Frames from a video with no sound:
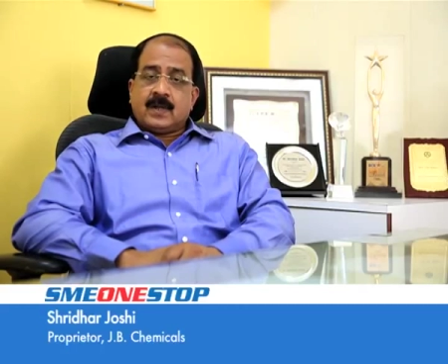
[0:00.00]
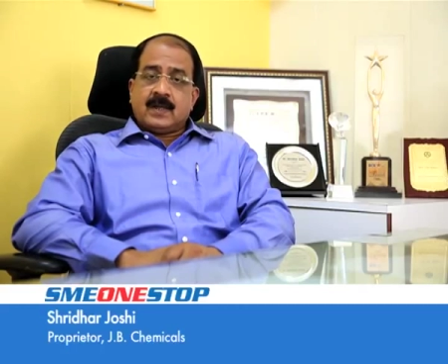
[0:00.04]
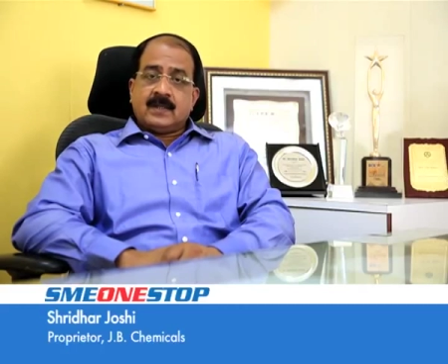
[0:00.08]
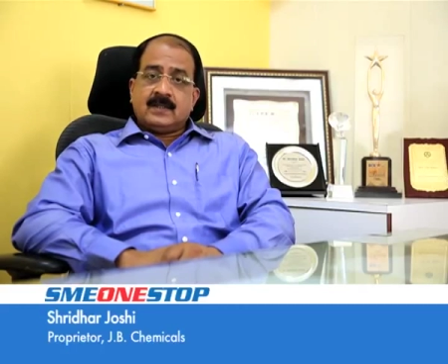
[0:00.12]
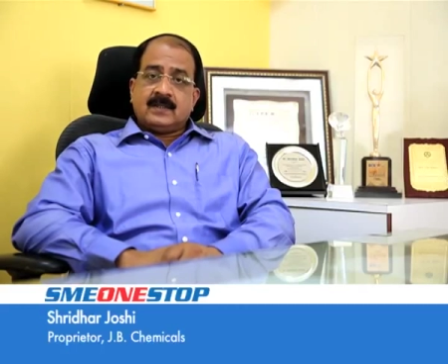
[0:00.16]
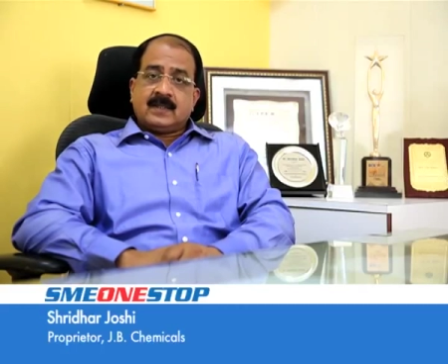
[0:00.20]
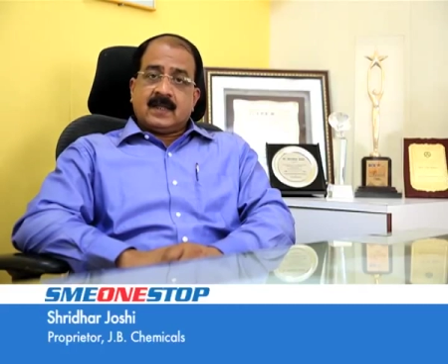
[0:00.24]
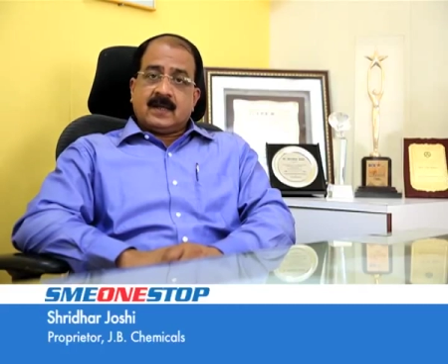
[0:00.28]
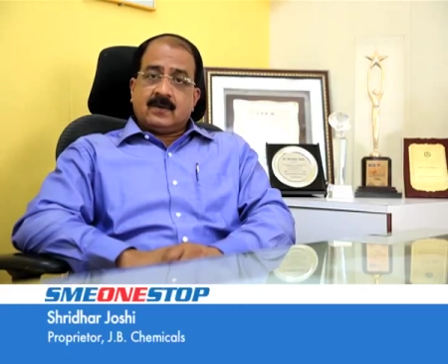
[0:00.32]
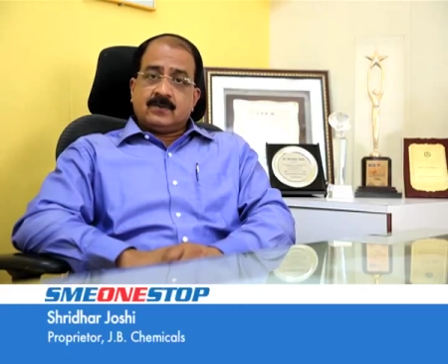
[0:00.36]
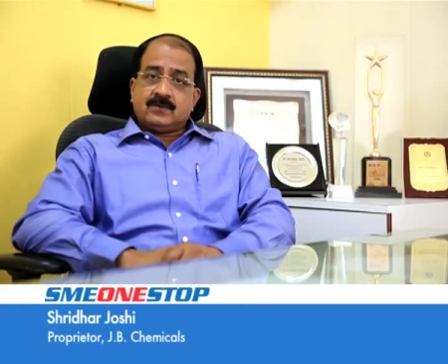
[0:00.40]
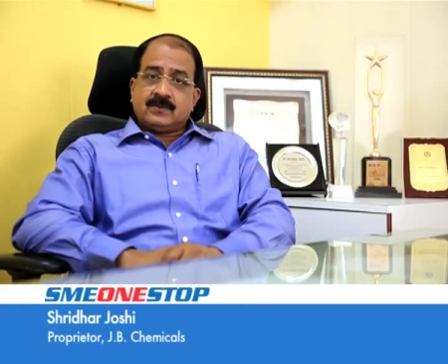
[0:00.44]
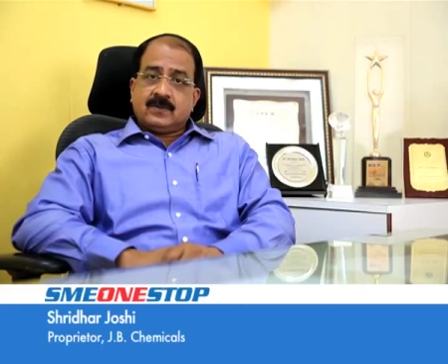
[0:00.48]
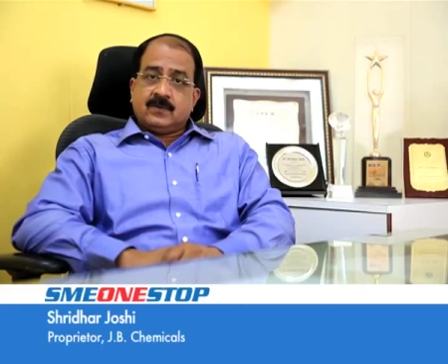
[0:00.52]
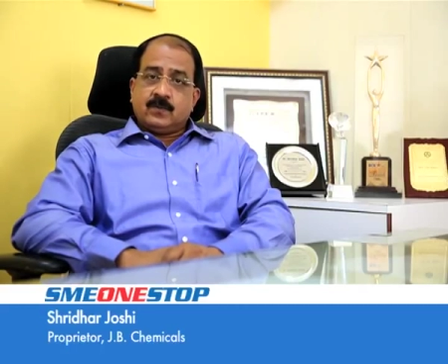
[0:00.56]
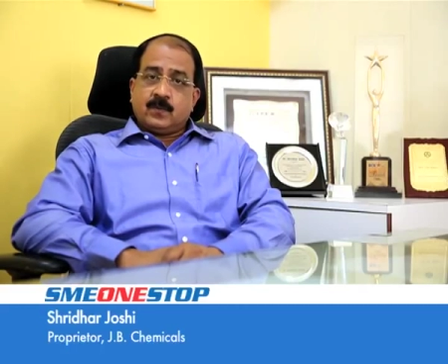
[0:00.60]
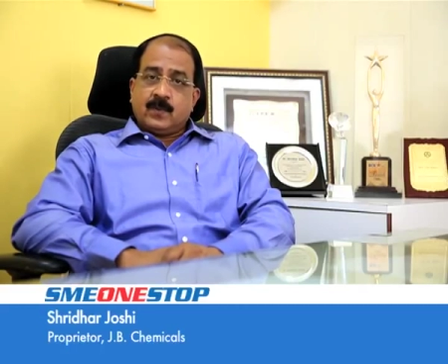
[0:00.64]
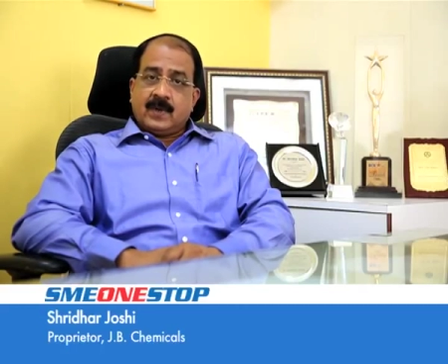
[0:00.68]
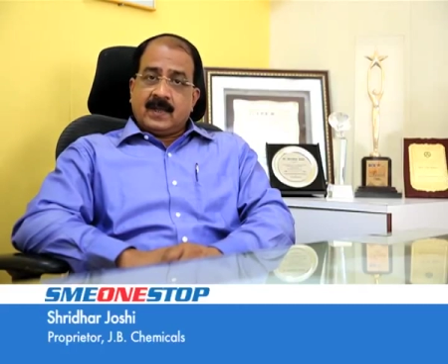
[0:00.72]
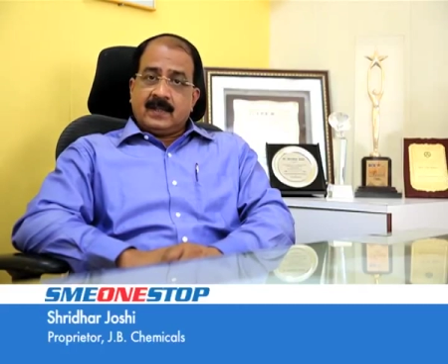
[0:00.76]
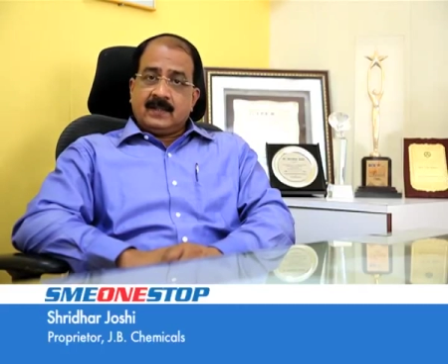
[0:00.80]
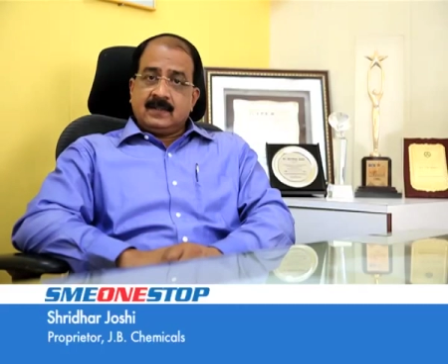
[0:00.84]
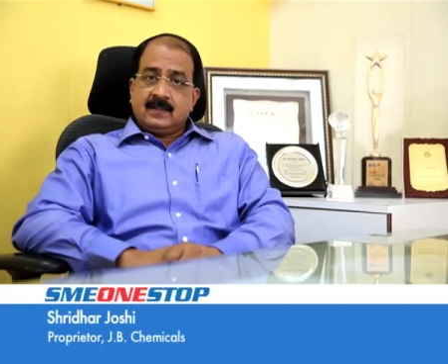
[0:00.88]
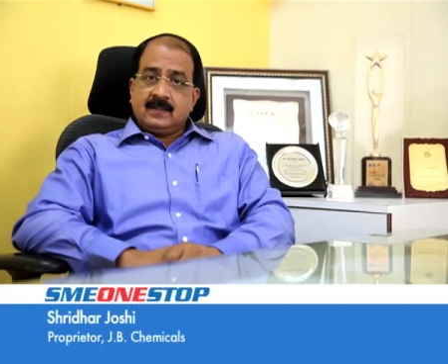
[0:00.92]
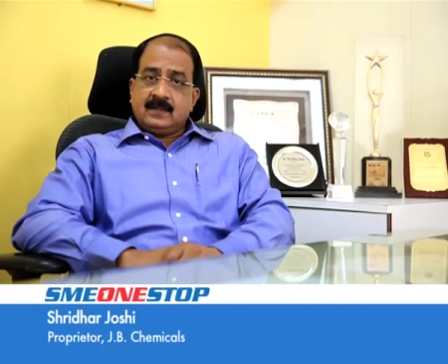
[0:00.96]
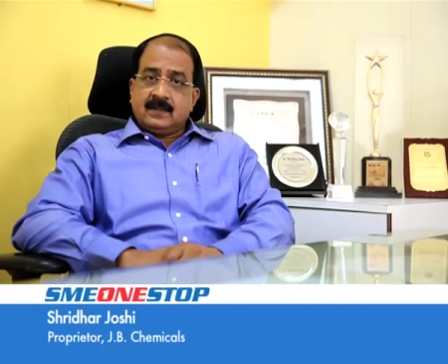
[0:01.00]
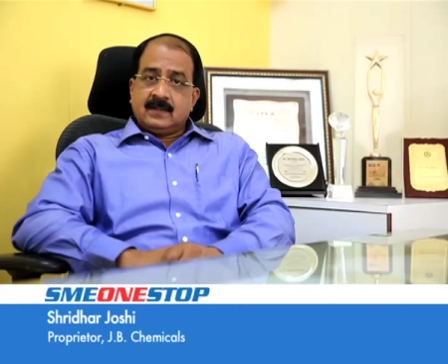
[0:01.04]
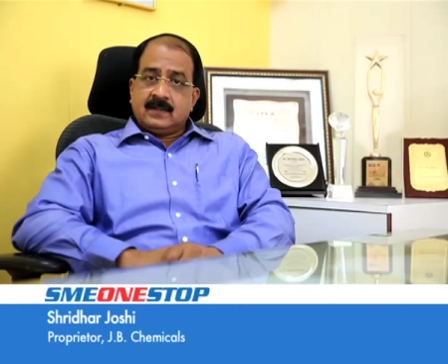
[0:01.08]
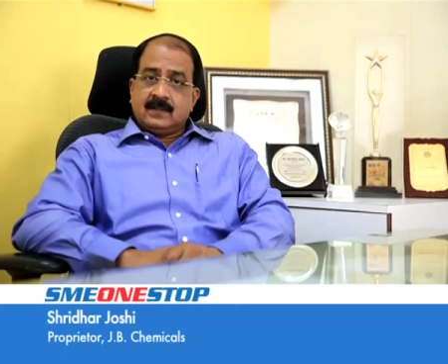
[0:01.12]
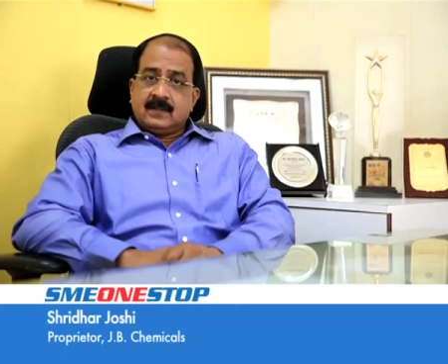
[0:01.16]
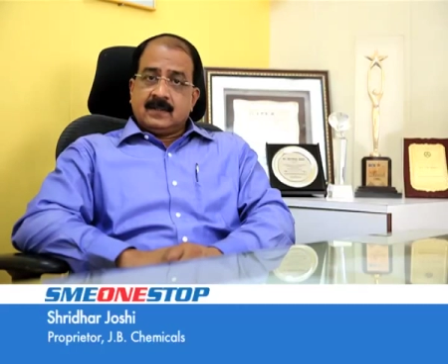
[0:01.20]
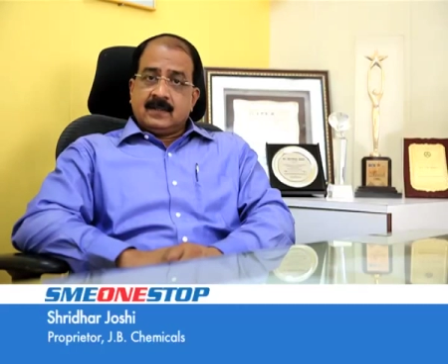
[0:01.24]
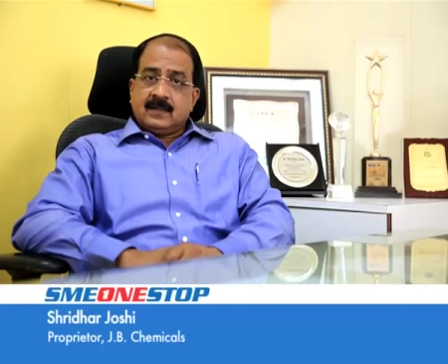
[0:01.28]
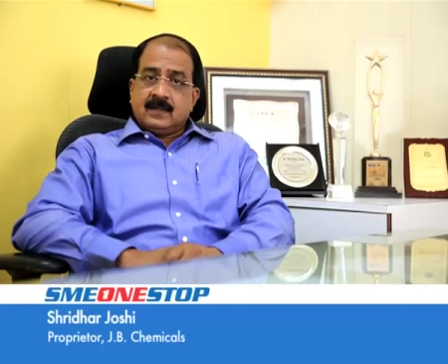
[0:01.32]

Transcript: 9001,